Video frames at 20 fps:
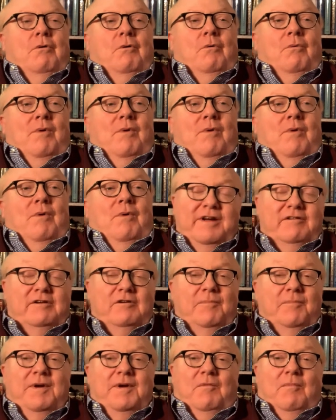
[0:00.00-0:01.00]
I can tell you
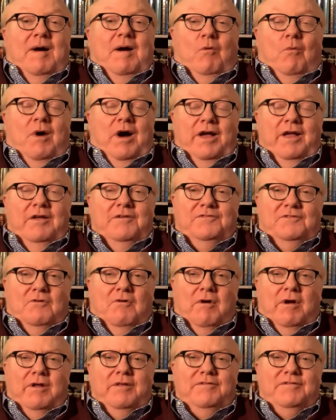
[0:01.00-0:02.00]
a little bit about why
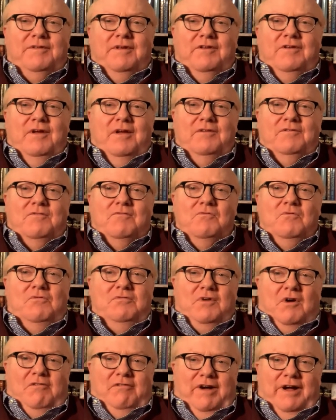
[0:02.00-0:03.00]
historians, as a
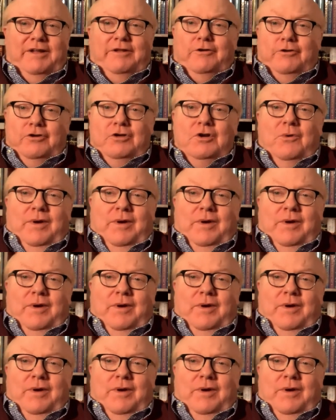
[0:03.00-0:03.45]
rule, don't like to